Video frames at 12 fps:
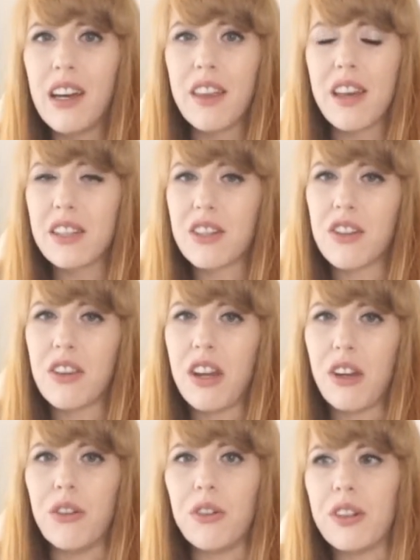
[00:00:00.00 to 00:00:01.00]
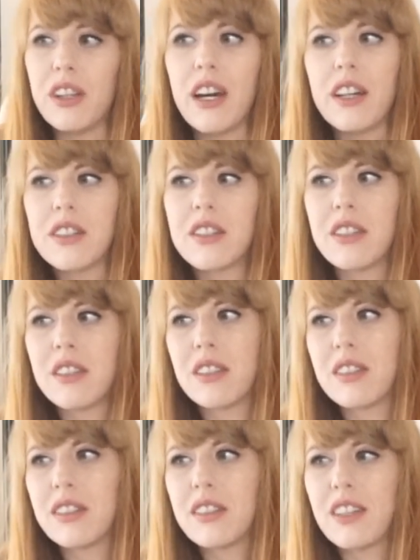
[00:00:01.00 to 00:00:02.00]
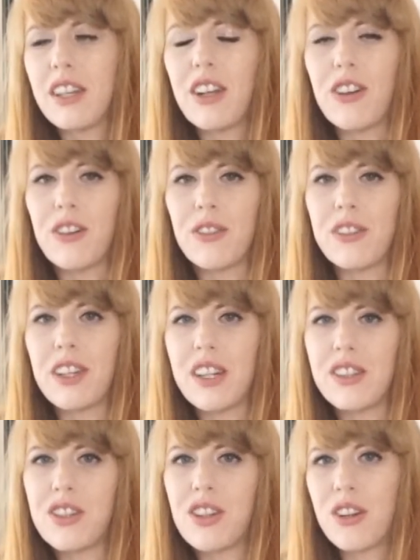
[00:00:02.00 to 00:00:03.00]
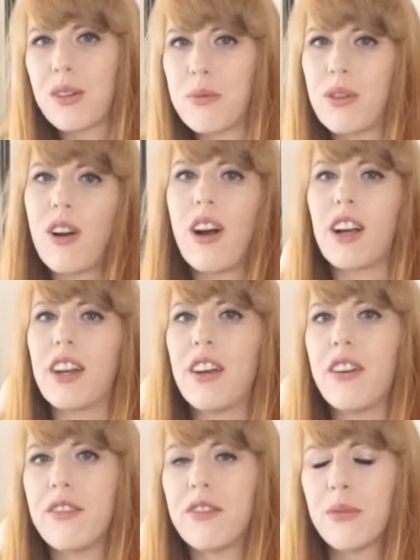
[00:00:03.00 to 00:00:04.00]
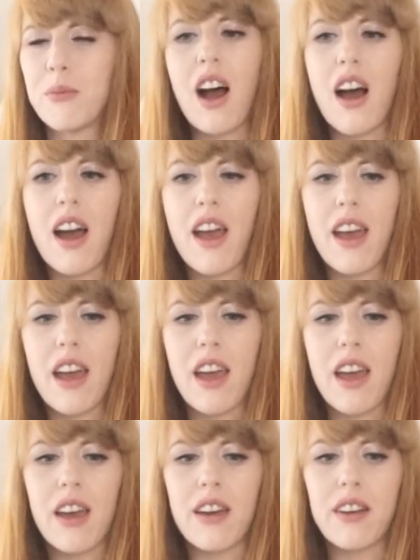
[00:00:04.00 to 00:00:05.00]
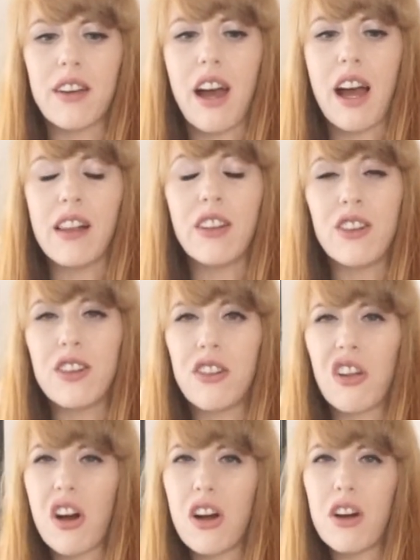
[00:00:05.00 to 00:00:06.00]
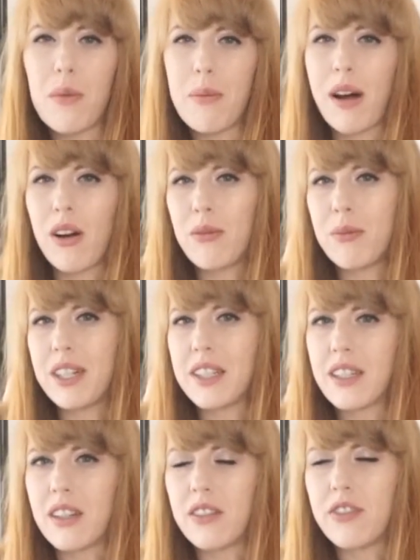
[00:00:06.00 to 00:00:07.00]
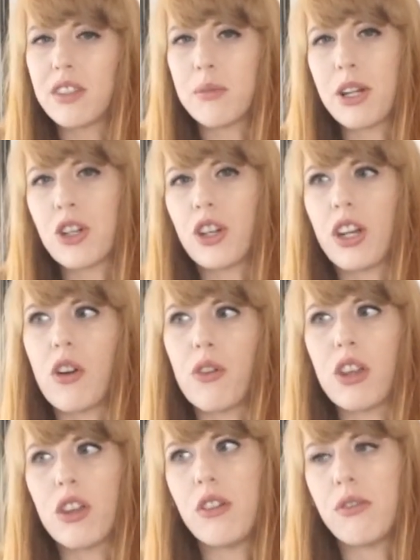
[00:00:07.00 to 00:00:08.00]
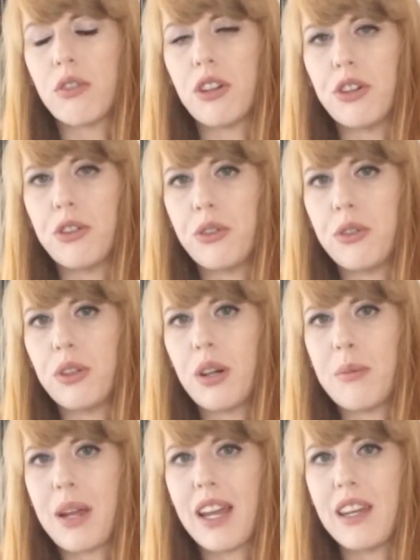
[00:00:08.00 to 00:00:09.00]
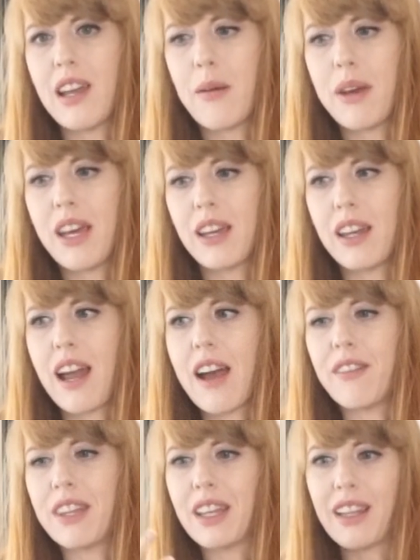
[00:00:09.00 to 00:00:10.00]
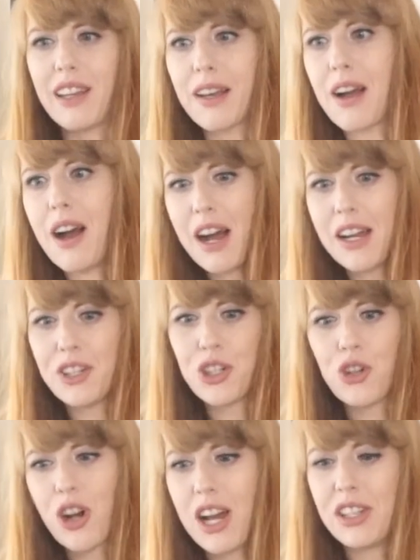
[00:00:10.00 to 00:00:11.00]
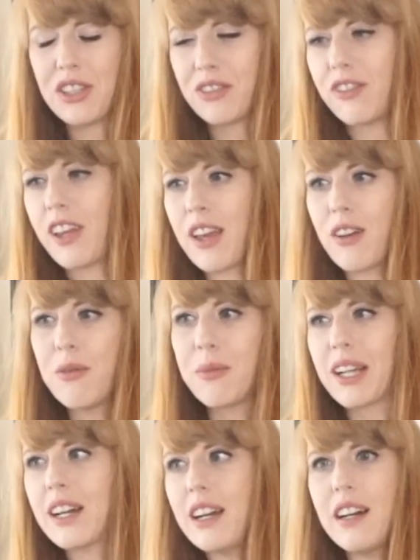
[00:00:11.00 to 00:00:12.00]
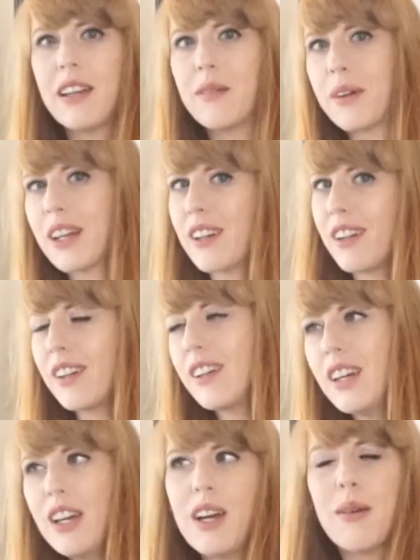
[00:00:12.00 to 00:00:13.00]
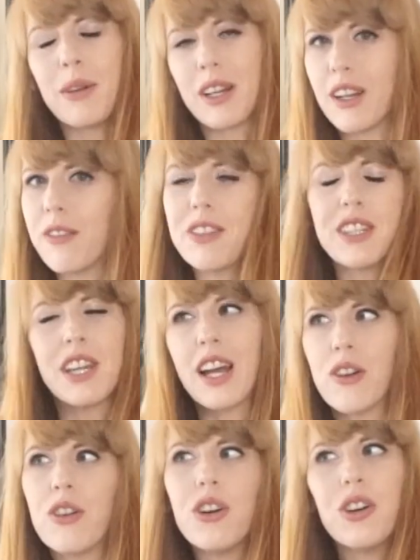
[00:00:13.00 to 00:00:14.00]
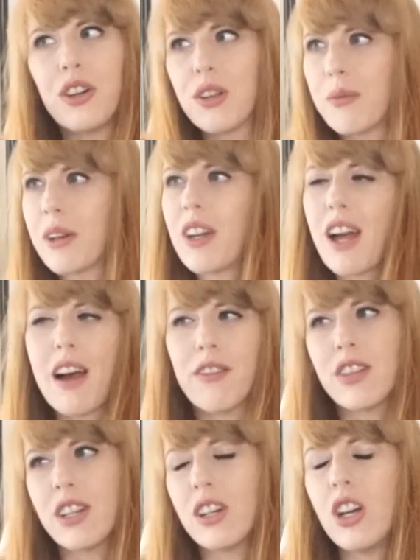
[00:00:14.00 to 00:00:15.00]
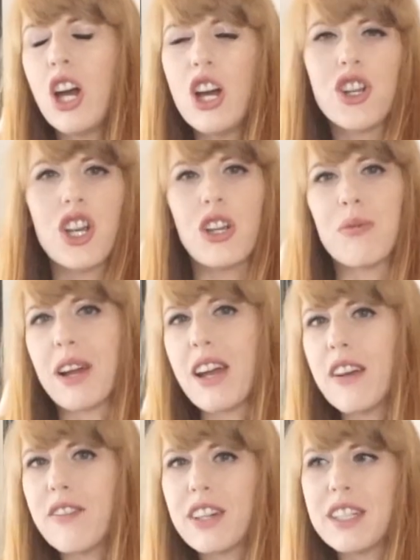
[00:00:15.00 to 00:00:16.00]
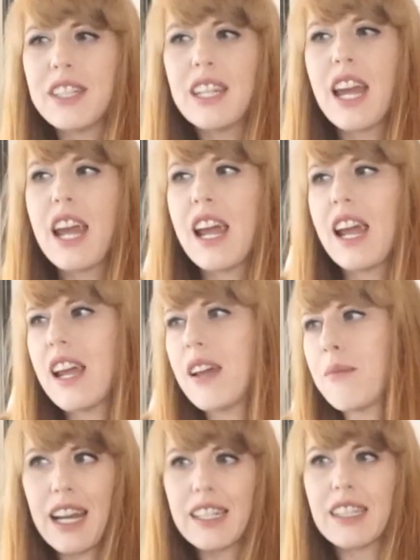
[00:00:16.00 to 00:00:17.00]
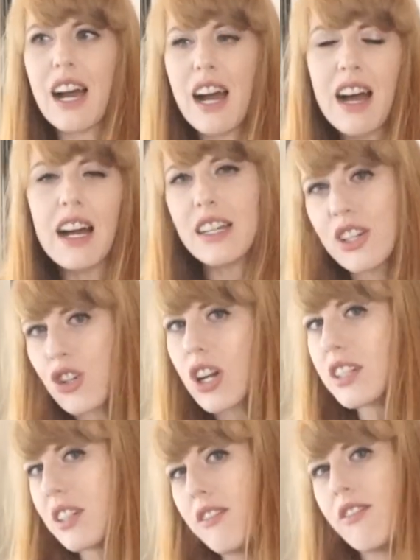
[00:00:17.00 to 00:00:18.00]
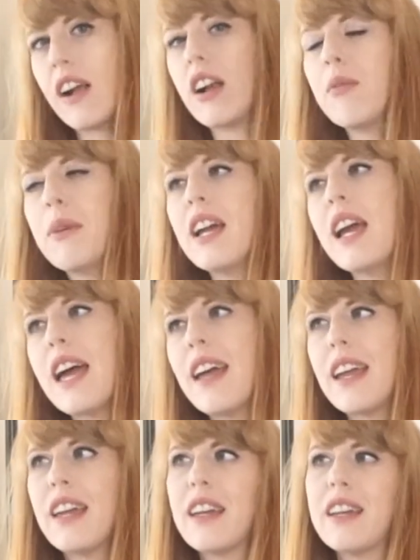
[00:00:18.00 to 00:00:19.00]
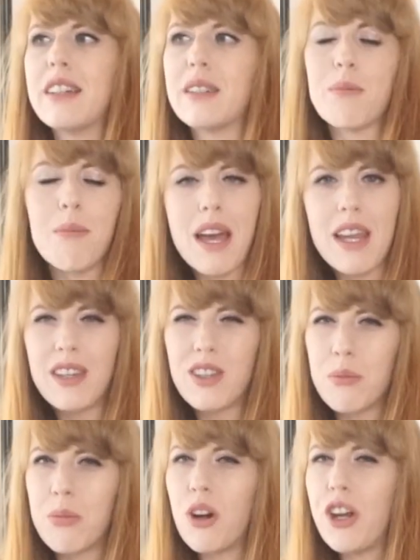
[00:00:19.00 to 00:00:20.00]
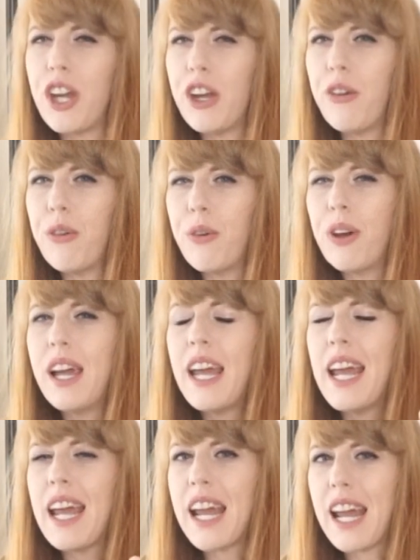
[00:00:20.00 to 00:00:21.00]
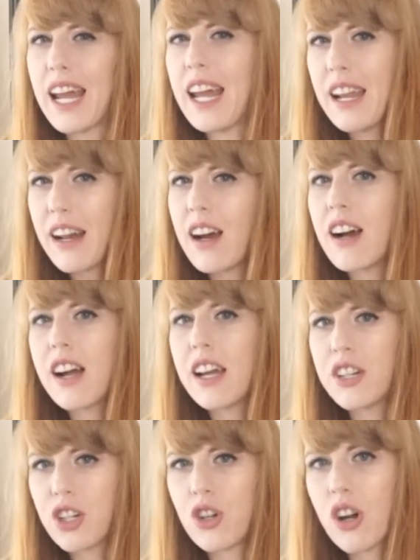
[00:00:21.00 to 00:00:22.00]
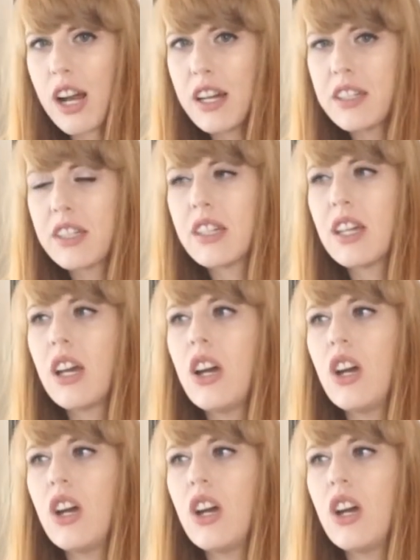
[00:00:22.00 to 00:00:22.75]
that's on you, and that's, you know, that's your prerogative. I learned a lot about myself, especially going through a pandemic and having that like high stress of like, oh my God, am I gonna get recycled? Am I gonna have to change my AFSC? It's a high stress environment, and it is meant to put you in high stress